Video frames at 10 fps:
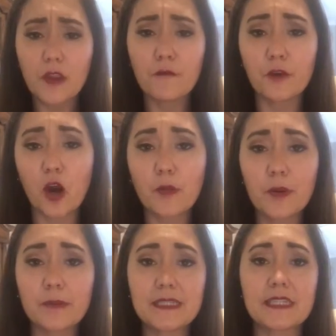For our
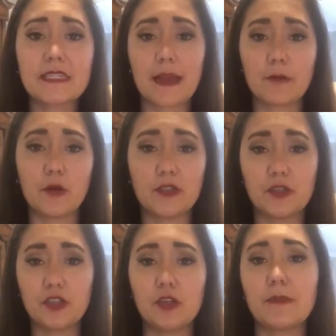purposes, I'm going to
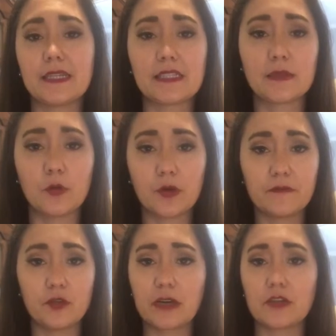assume that's the board
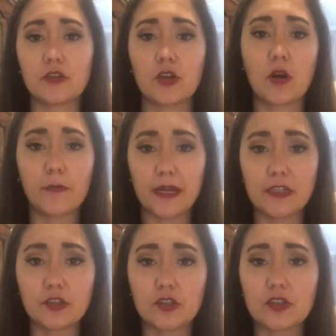of directors or our
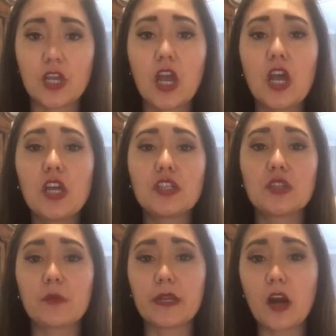managers.
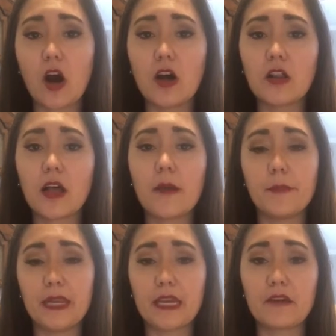So we call a
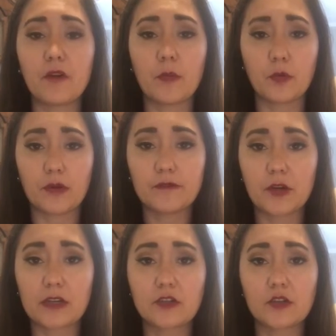meeting of our board of
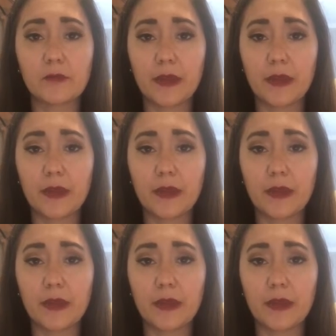directors or